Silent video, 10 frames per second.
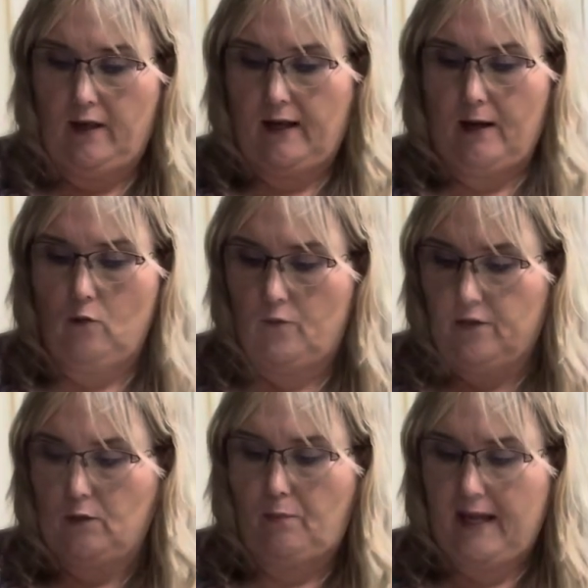And I want
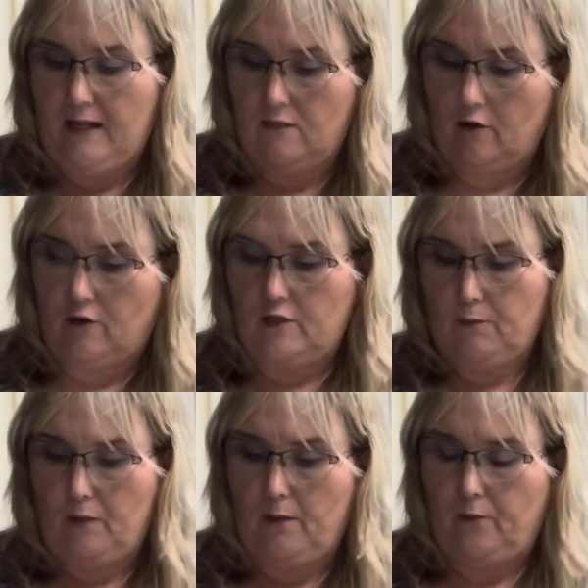this bacon to
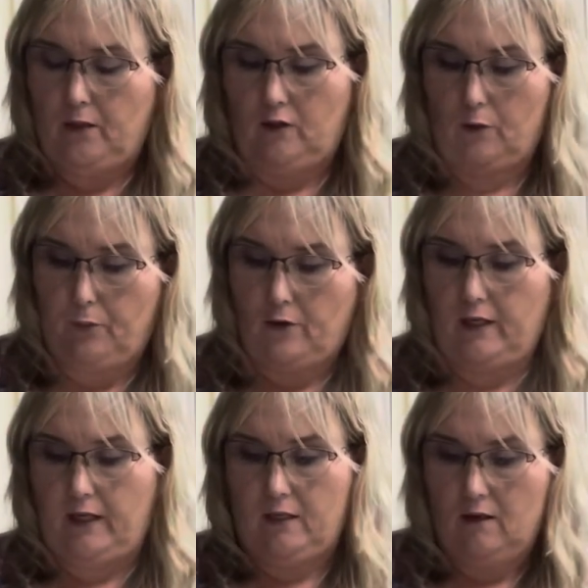crisp up and look
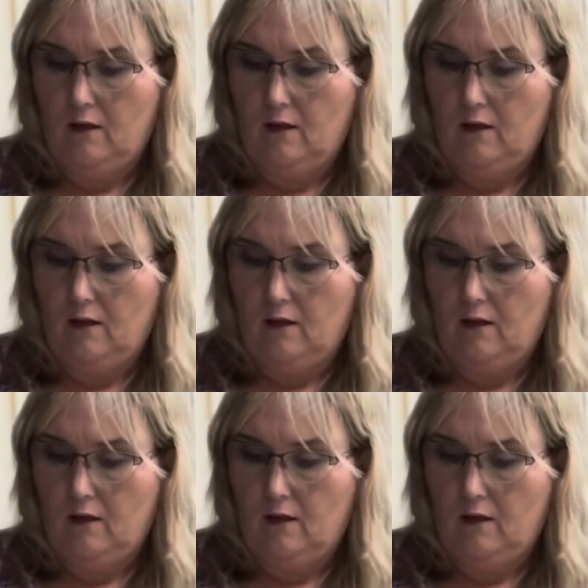pretty